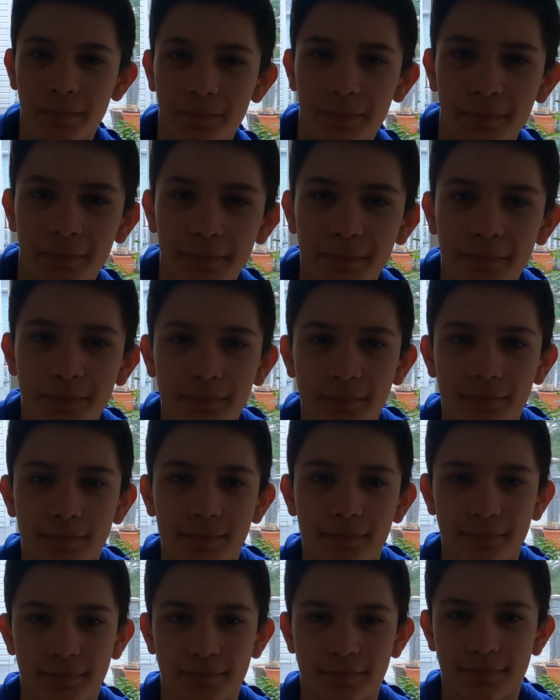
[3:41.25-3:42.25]
All right, we'll
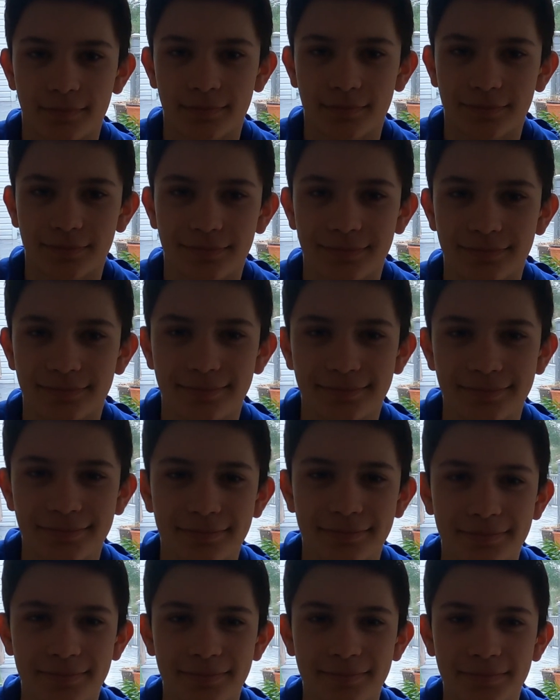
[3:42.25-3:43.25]
check it again
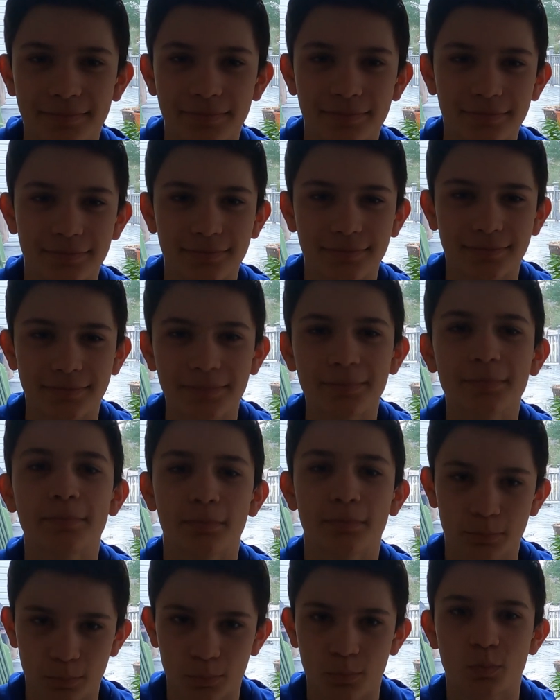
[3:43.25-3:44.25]
tomorrow, right? After
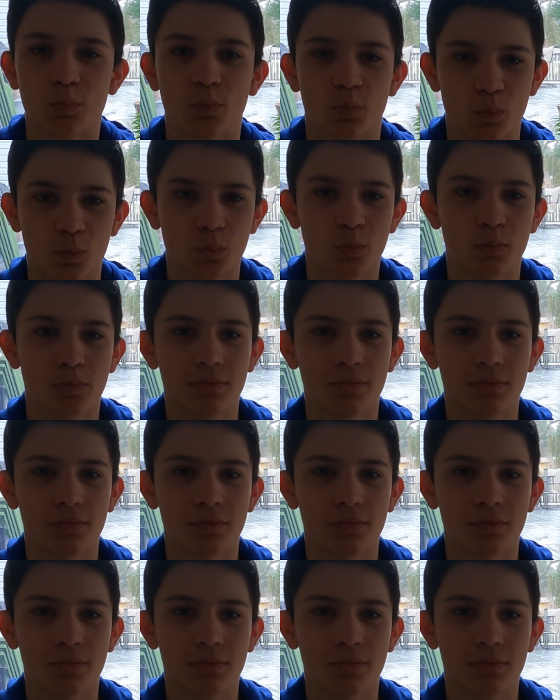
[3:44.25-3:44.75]
school.